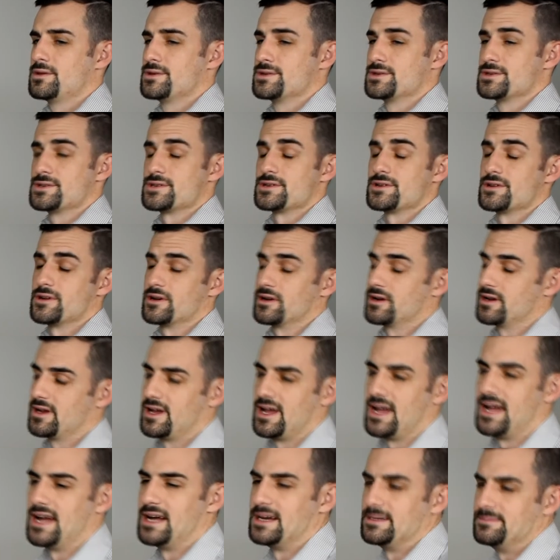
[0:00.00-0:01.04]
Sure.
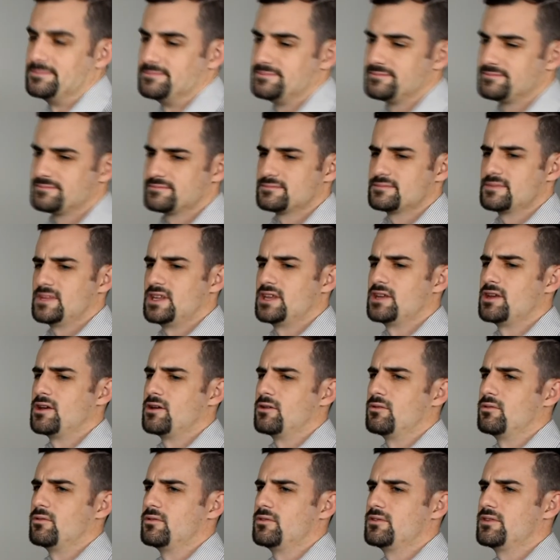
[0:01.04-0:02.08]

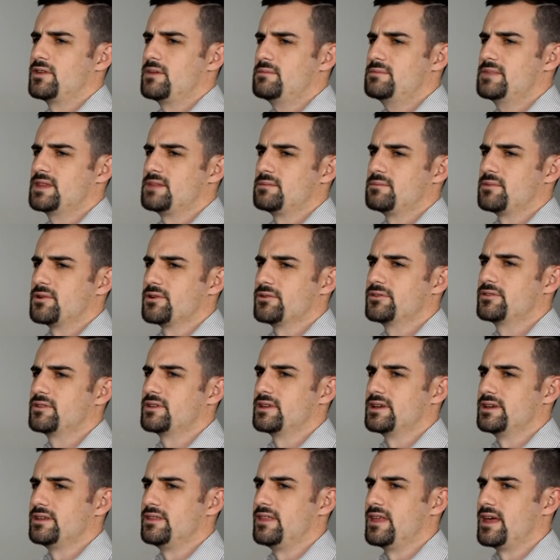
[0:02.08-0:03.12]
Something
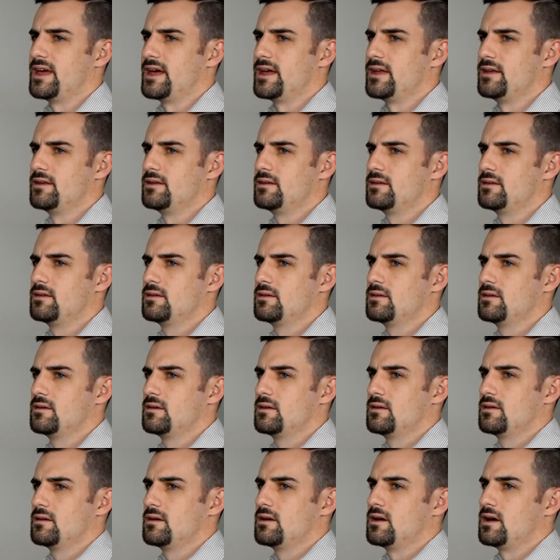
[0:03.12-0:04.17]
personally that
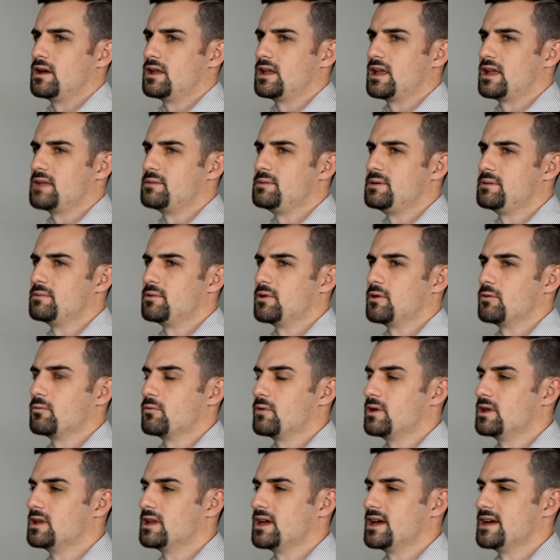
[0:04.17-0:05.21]
a lot of people don't
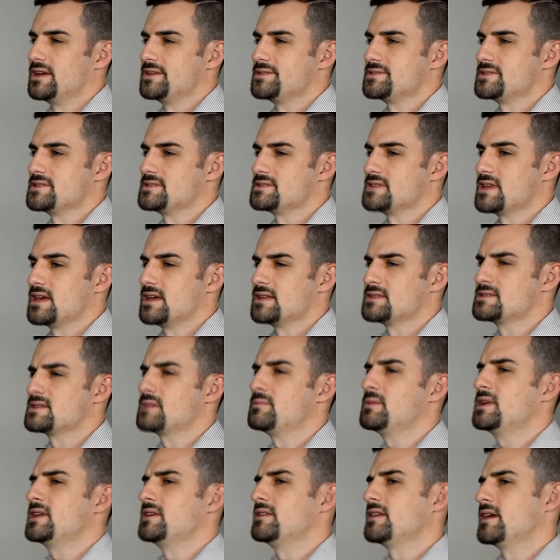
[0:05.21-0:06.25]
realize is that
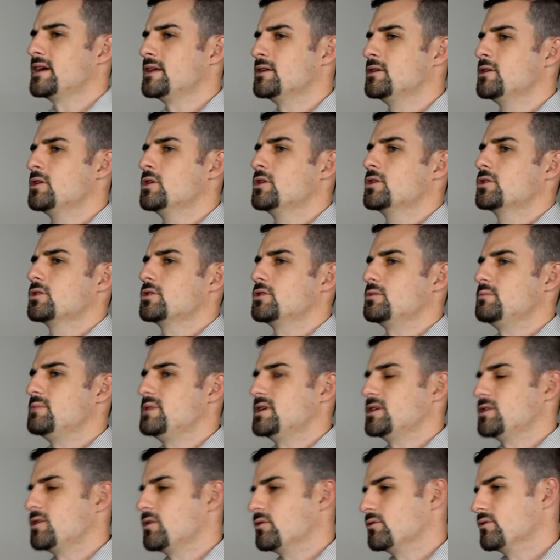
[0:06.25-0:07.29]
somebody that could
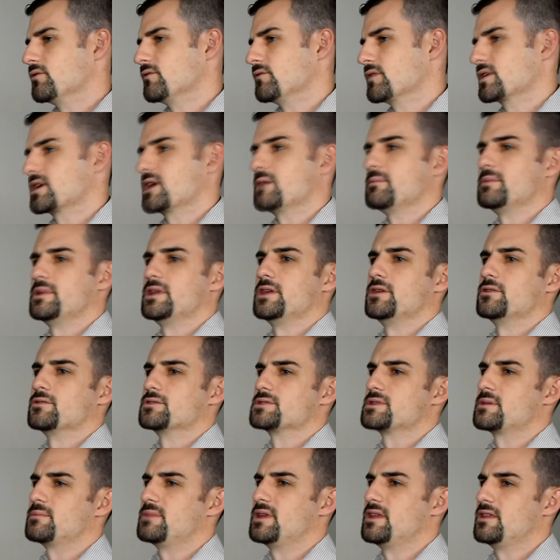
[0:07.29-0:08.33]
be an owner of a company or
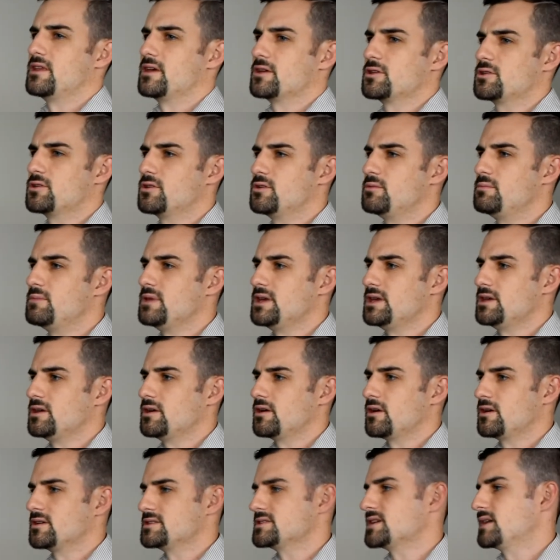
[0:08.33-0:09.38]
somebody that could be
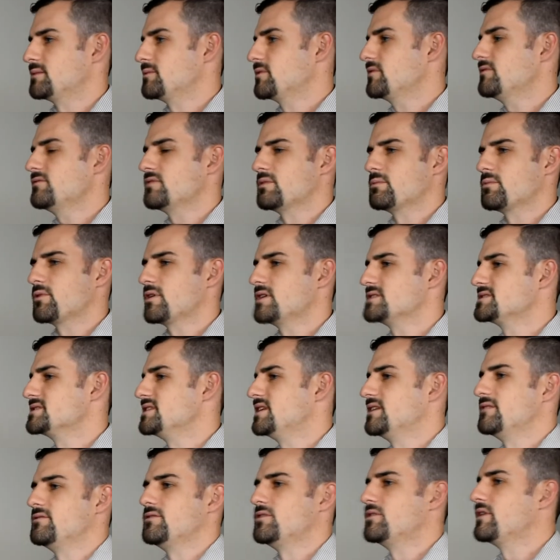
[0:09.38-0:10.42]
on top, or even the
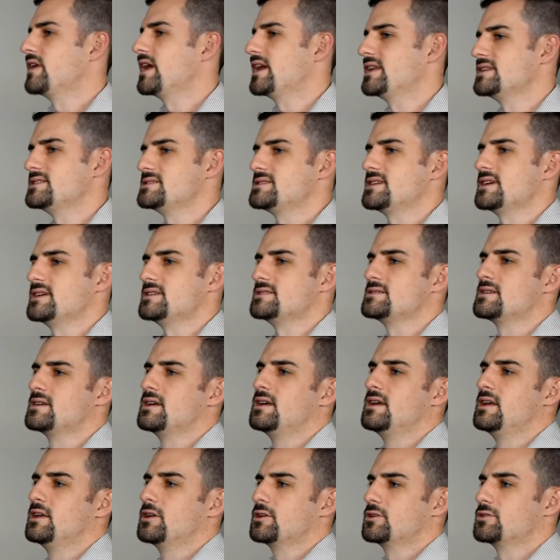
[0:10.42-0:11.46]
president of the United States,
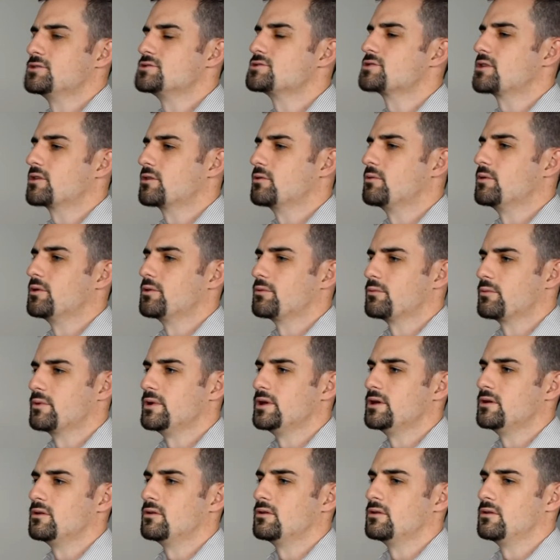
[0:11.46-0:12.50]
could struggle with
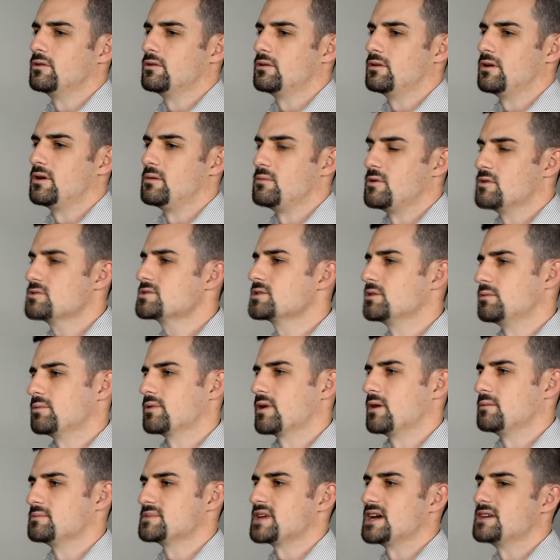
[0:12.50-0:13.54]
real emotional problems.